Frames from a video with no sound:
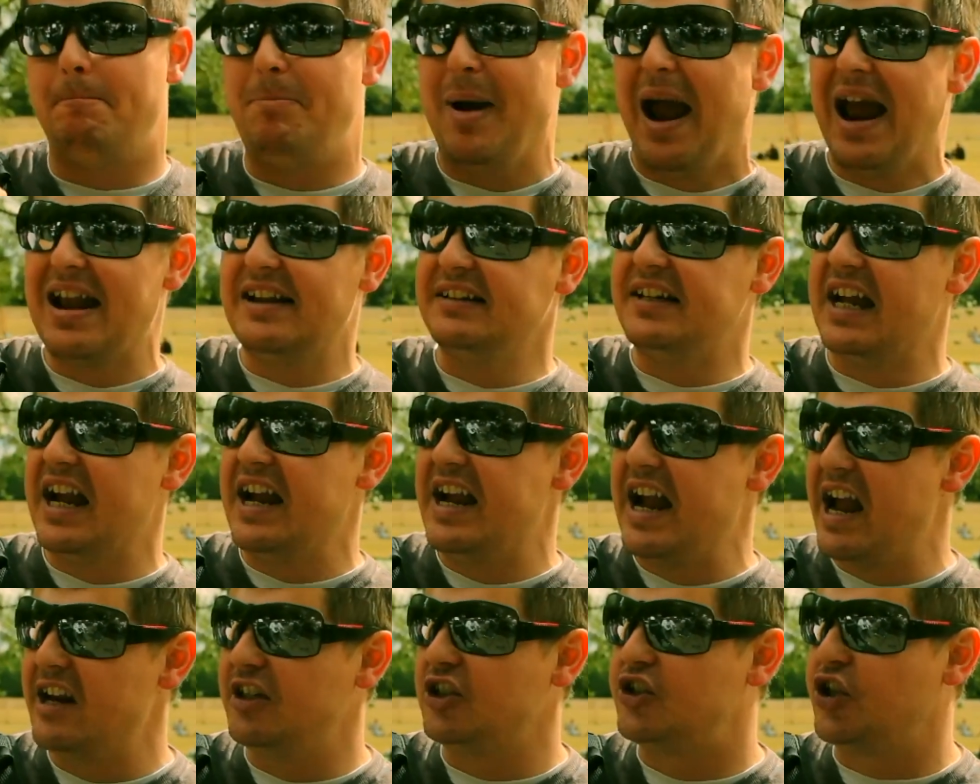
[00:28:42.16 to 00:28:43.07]
bending
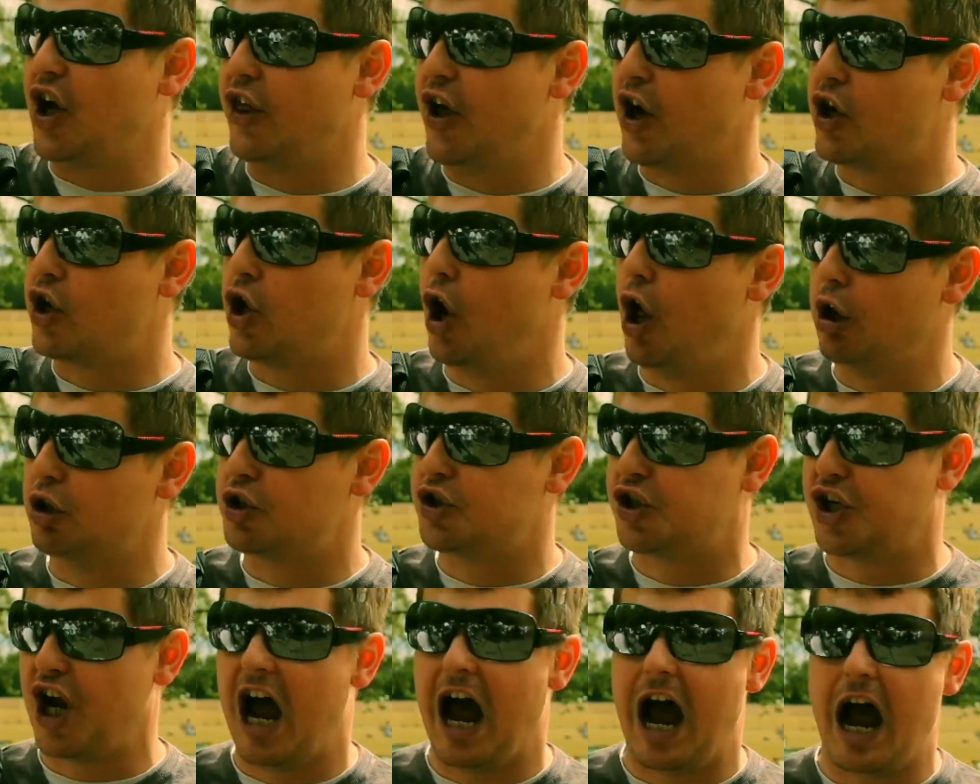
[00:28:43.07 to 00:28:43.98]
into the
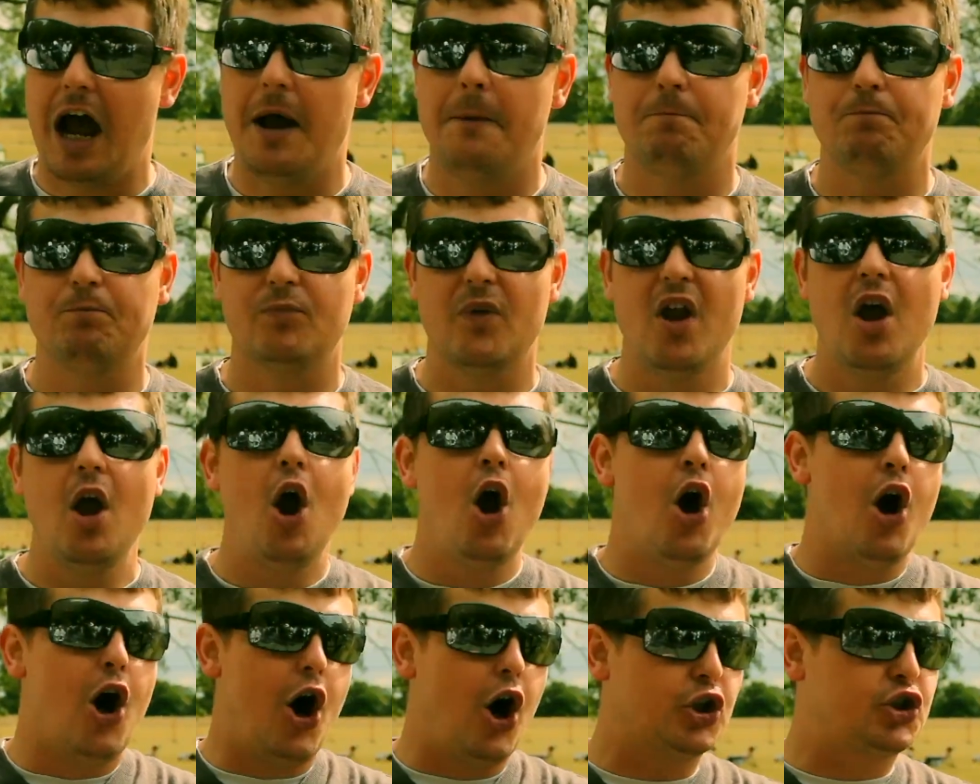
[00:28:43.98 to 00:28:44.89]
culture
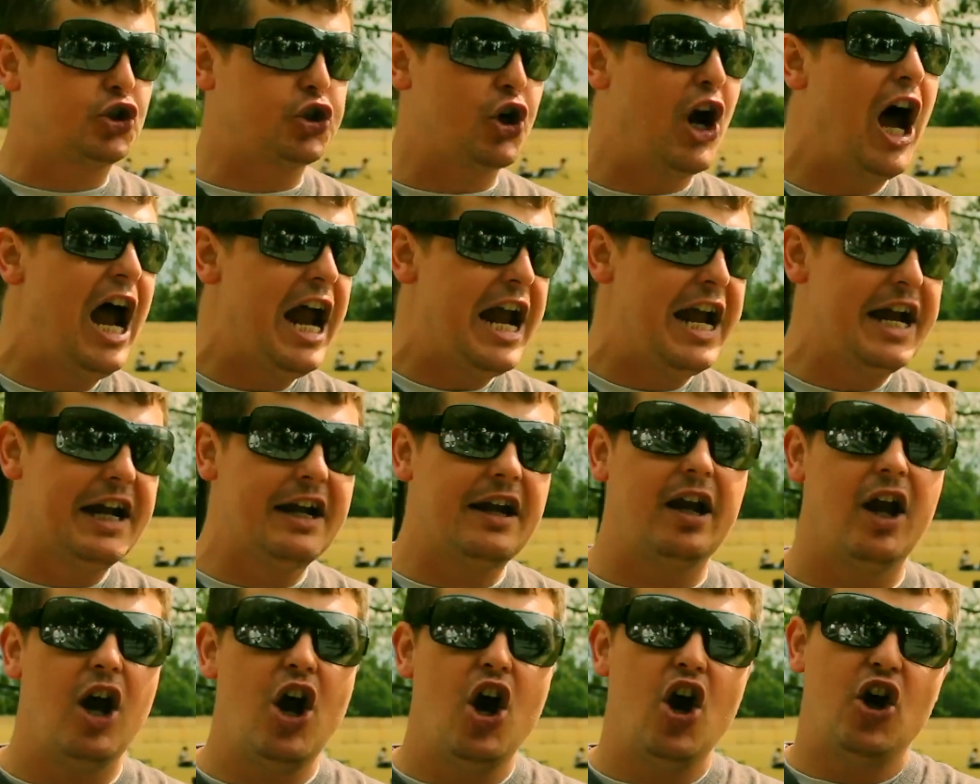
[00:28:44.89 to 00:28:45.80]
or trying
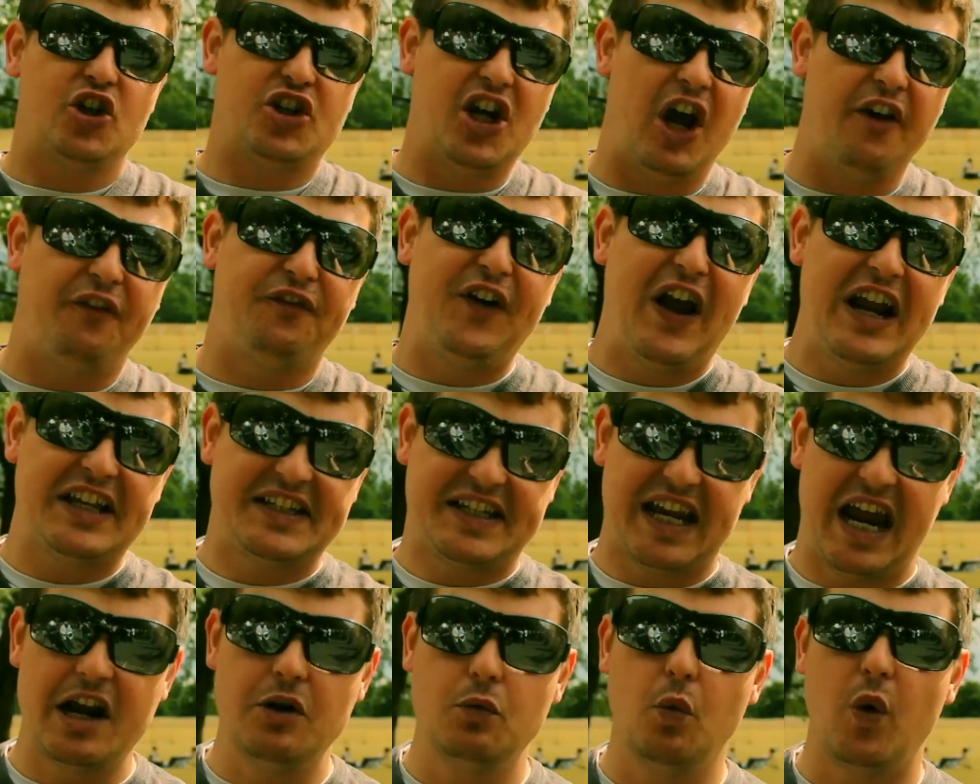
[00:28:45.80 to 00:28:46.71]
to fit
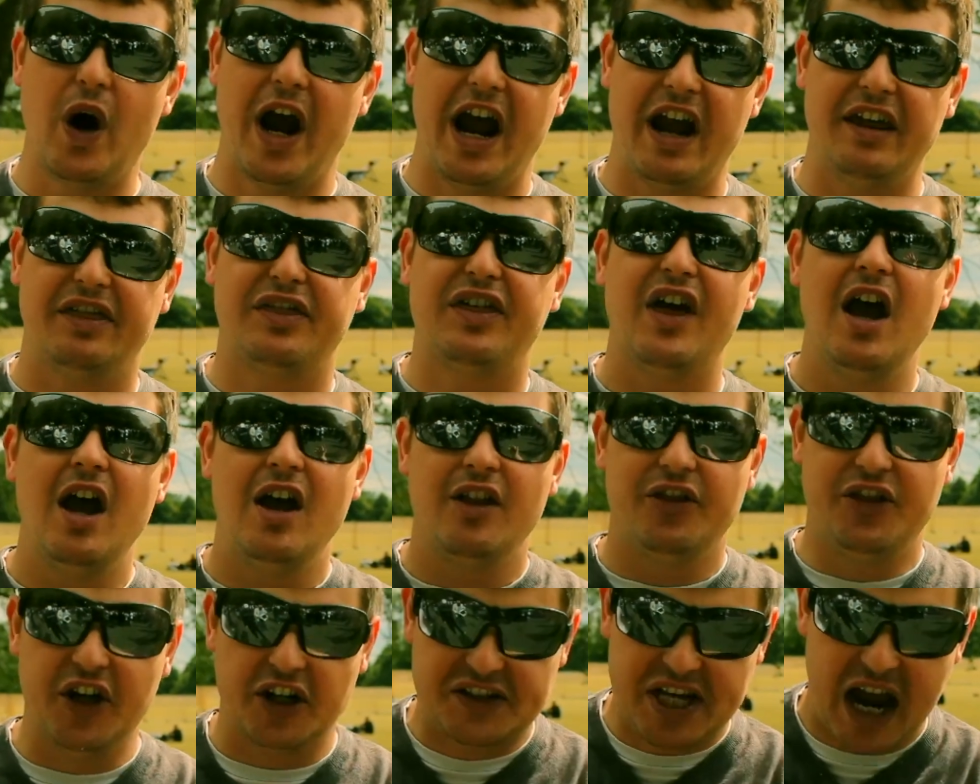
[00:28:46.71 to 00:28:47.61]
in with
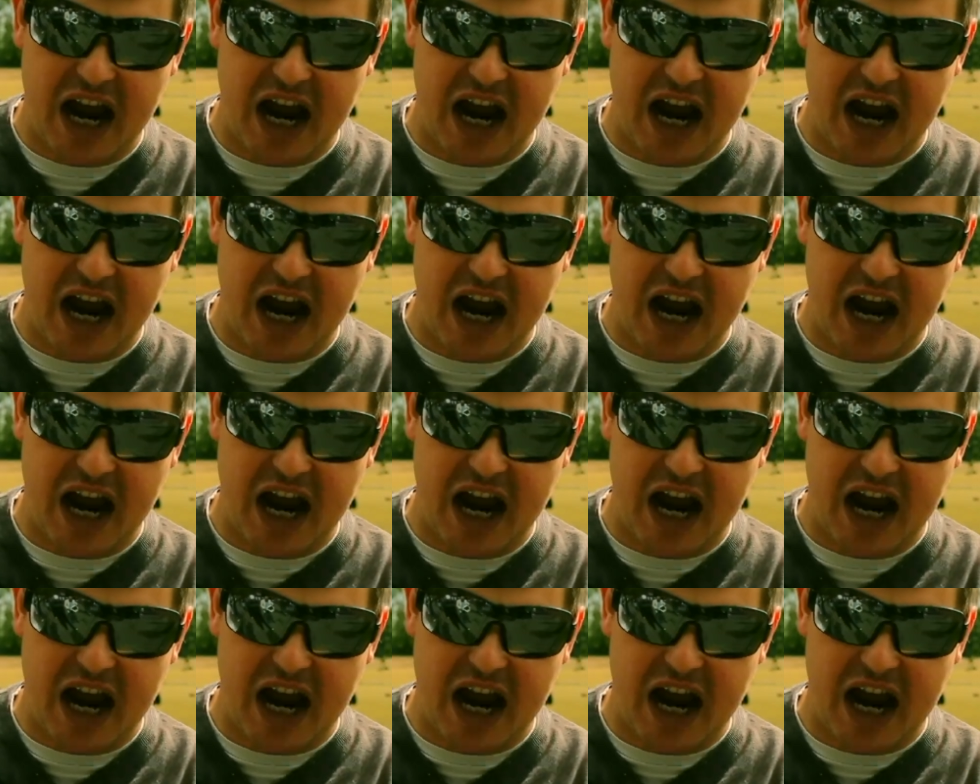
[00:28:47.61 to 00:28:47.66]
the